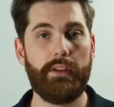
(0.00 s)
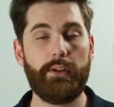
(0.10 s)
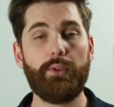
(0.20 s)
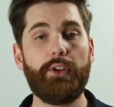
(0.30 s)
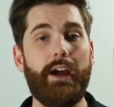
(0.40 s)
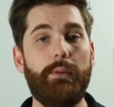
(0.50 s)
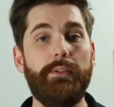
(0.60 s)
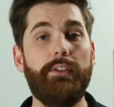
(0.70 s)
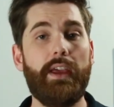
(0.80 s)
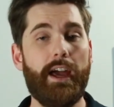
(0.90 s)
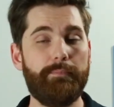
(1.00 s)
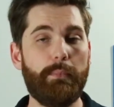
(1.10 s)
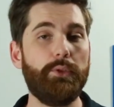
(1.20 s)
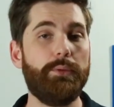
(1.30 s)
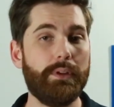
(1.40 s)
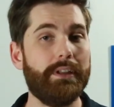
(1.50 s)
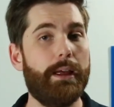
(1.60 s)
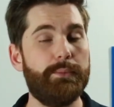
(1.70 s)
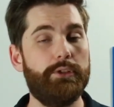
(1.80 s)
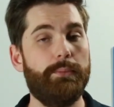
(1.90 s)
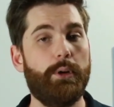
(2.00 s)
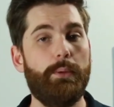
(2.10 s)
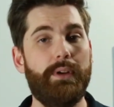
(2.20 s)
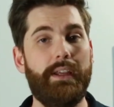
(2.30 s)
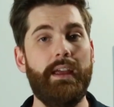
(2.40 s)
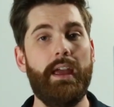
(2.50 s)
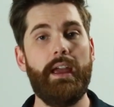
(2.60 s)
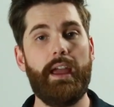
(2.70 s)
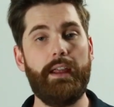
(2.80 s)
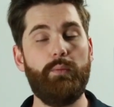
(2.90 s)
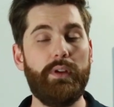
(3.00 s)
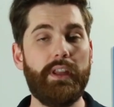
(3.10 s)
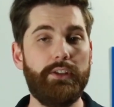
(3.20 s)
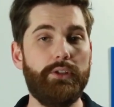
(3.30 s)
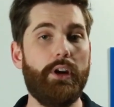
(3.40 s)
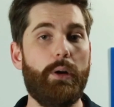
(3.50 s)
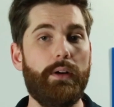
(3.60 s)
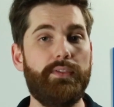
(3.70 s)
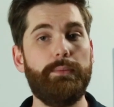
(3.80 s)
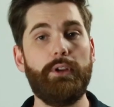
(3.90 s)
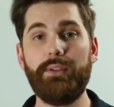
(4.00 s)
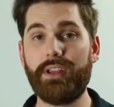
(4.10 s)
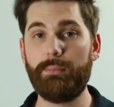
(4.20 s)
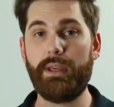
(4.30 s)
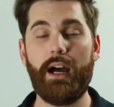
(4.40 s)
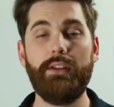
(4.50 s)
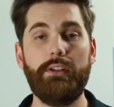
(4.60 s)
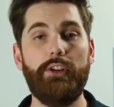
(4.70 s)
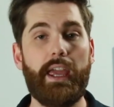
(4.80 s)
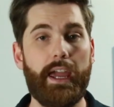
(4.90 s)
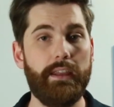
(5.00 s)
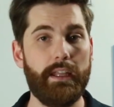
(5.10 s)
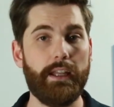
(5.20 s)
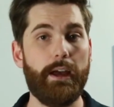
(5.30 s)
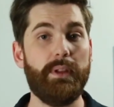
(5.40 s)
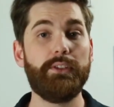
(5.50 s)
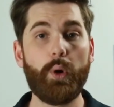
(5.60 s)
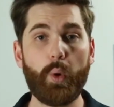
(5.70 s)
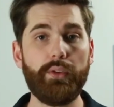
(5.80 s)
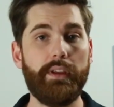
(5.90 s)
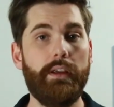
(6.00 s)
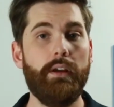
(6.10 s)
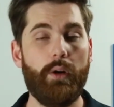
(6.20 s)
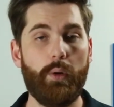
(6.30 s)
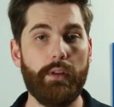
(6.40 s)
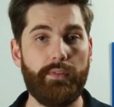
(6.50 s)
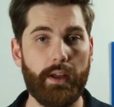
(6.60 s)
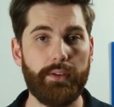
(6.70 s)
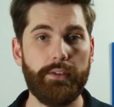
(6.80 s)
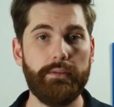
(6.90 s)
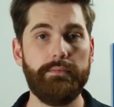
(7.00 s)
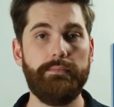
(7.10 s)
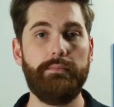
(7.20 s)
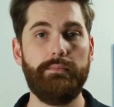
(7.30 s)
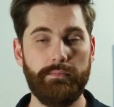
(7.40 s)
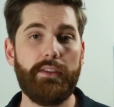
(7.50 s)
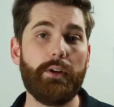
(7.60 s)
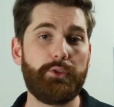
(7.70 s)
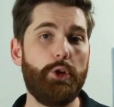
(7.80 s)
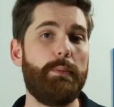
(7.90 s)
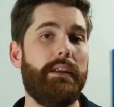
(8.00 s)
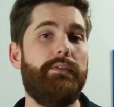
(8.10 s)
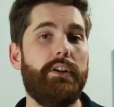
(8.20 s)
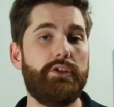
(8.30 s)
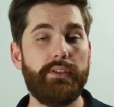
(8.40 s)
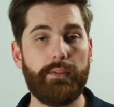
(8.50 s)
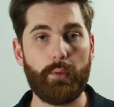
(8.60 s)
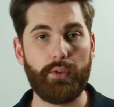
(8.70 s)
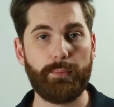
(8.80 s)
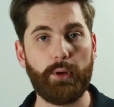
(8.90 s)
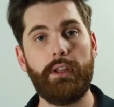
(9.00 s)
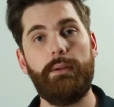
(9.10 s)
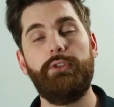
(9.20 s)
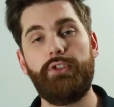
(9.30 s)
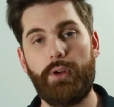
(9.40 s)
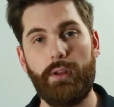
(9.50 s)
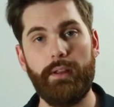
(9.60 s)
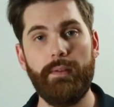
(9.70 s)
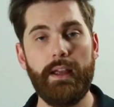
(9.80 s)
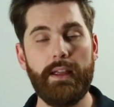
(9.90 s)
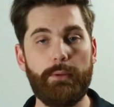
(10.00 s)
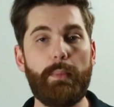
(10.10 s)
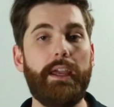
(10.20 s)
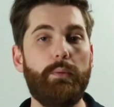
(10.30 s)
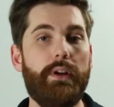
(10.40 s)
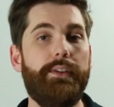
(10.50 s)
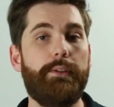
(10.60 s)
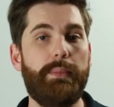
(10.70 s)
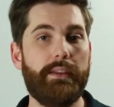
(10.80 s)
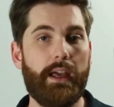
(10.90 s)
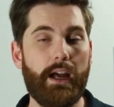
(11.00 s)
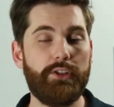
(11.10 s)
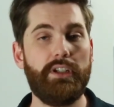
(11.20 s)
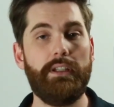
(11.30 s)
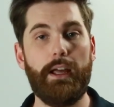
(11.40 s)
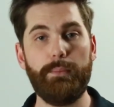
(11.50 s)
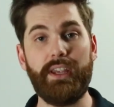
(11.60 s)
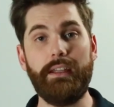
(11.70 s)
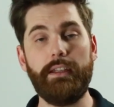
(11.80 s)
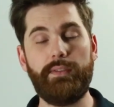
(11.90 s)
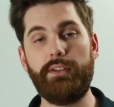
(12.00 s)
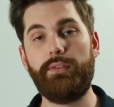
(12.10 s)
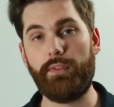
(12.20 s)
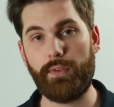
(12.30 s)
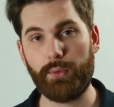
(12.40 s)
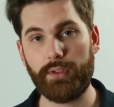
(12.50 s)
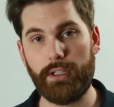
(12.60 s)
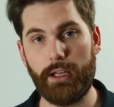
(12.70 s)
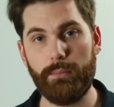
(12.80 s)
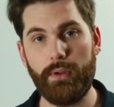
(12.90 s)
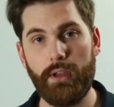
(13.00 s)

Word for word: They're also helpful if you have multiple alarms on your property and when they do go off sometimes it can be hard to locate the alarm that's causing all the fuss. There are two main functions of a smoke alarm controller. The main one is to be able to hush the alarms in the event of a false alarm.